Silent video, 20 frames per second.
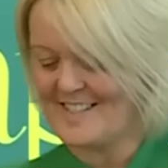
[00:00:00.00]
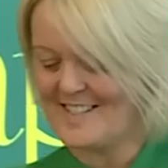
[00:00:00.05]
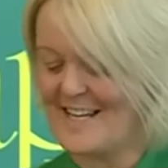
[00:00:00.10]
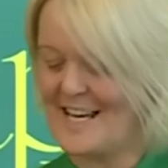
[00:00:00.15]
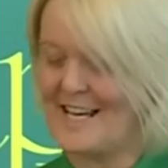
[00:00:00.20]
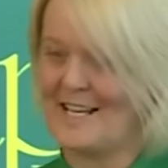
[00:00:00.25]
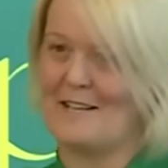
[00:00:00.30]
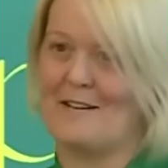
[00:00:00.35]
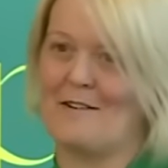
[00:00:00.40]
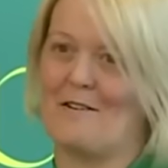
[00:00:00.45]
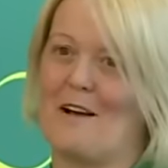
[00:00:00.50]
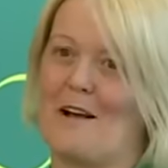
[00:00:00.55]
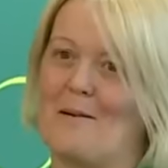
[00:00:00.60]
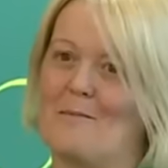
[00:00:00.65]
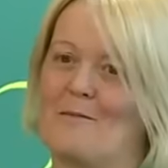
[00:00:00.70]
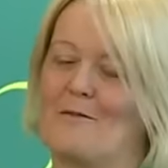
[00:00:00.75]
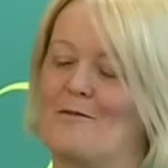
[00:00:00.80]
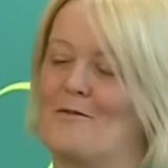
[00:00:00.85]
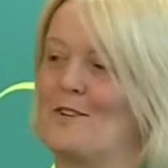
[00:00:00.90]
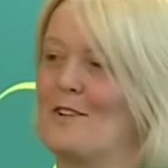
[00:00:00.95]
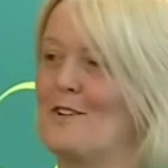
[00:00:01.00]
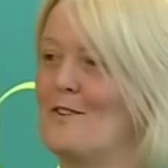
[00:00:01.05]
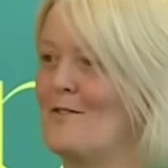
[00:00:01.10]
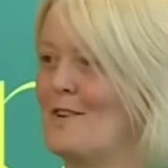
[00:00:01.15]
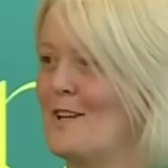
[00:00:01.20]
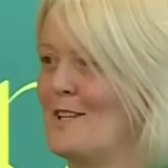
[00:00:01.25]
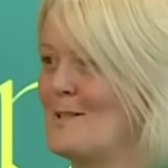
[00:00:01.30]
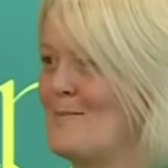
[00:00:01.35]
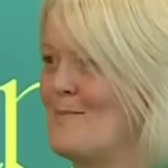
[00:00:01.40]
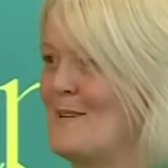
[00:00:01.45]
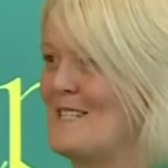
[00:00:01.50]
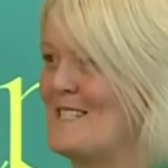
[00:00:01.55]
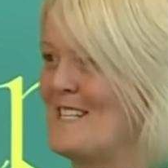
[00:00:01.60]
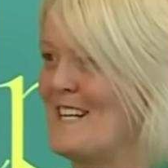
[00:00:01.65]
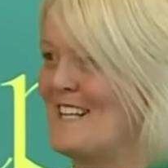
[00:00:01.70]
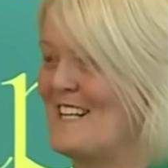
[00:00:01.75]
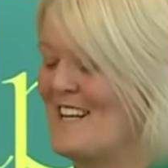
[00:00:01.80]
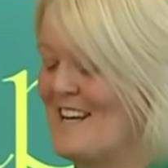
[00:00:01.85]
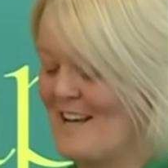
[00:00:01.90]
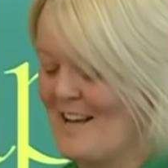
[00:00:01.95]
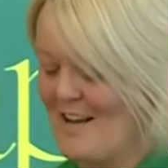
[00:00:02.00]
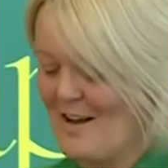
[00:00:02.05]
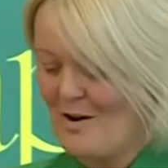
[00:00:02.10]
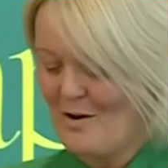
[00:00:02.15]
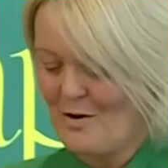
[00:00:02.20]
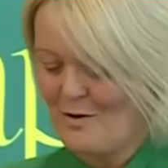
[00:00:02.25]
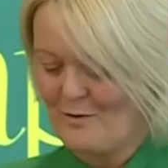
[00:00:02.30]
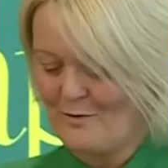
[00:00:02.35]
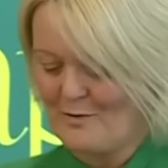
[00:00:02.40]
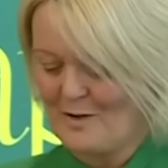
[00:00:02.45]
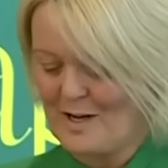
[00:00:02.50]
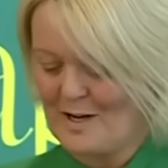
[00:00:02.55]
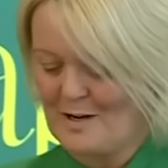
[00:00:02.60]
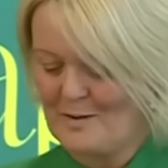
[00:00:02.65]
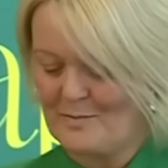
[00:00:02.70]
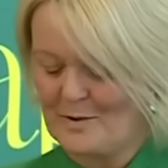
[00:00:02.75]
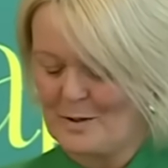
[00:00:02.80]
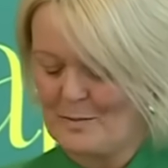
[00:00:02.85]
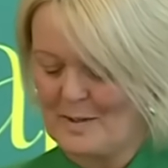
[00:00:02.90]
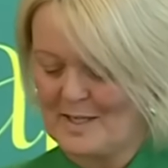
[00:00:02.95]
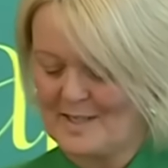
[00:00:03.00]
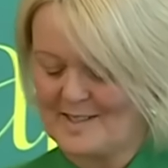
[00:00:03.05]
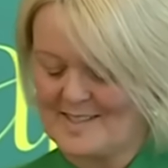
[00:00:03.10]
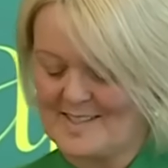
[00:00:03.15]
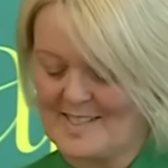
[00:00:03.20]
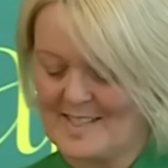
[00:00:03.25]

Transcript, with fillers: Alison Rose, Chief Executive of the NatWest Group.